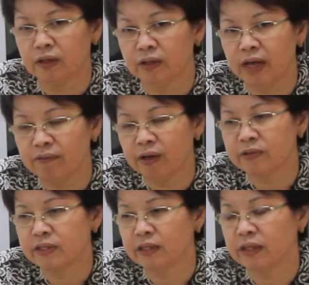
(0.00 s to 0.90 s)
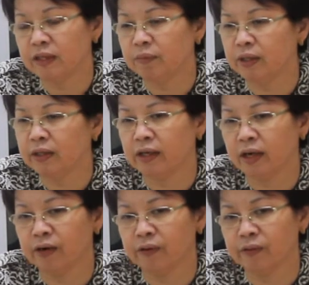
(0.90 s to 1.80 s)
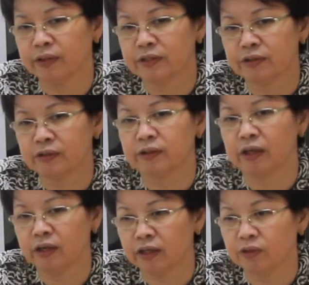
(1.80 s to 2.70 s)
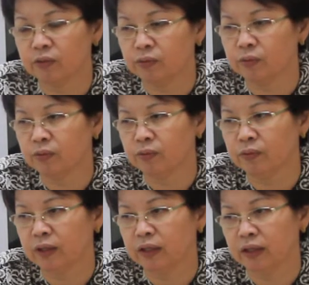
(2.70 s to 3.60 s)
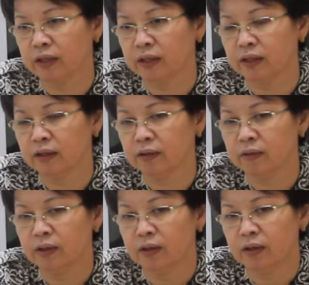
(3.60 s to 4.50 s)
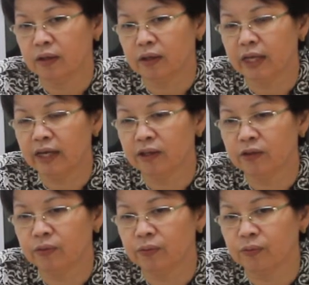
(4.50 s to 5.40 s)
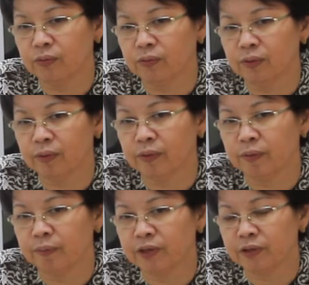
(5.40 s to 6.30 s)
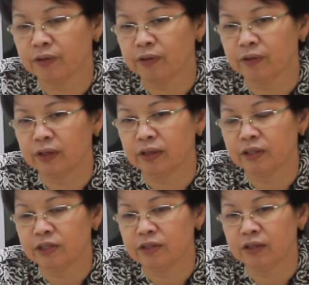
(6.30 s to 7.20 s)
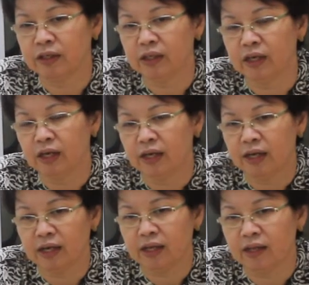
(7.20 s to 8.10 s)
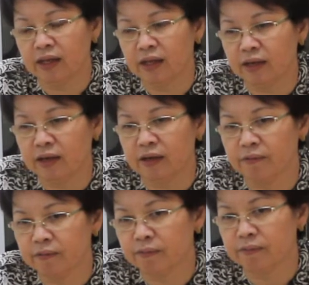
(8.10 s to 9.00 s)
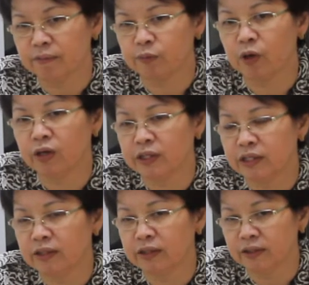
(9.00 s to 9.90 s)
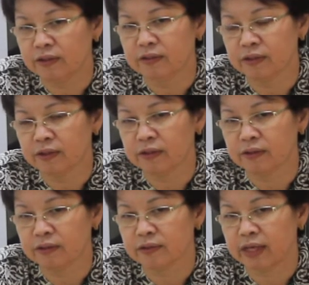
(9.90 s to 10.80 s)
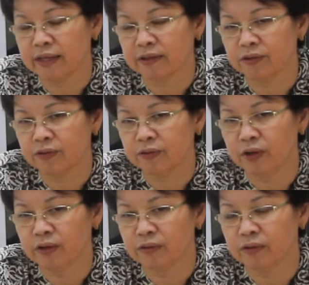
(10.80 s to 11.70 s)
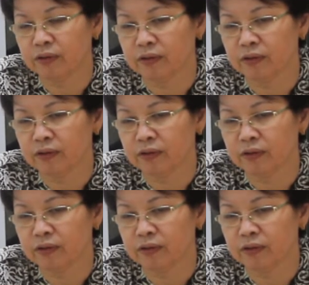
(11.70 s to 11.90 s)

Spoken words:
Davao City in Mindanao is starting to really get into the picture, into the industry. And then smaller cities scattered throughout